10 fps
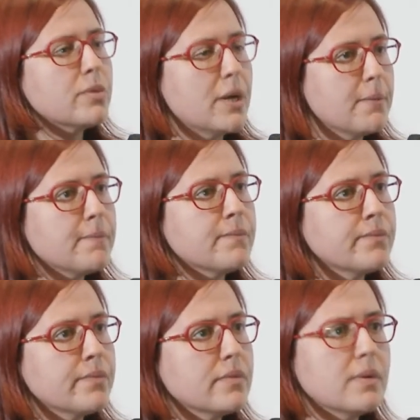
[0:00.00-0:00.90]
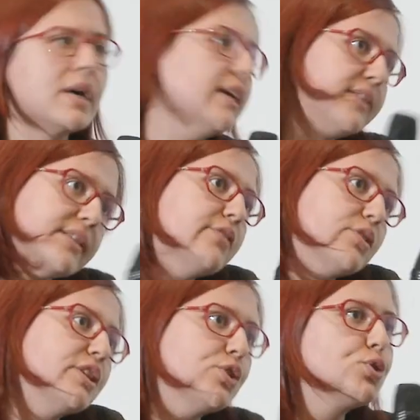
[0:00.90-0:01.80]
Yeah. I didn't have
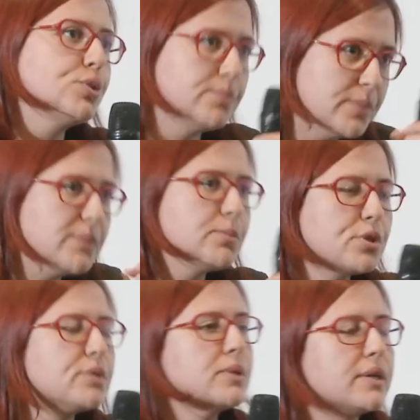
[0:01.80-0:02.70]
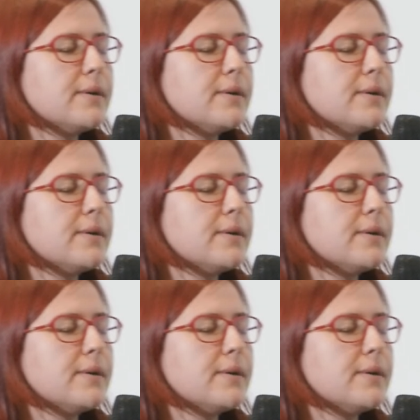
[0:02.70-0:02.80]
the issue. It's possible,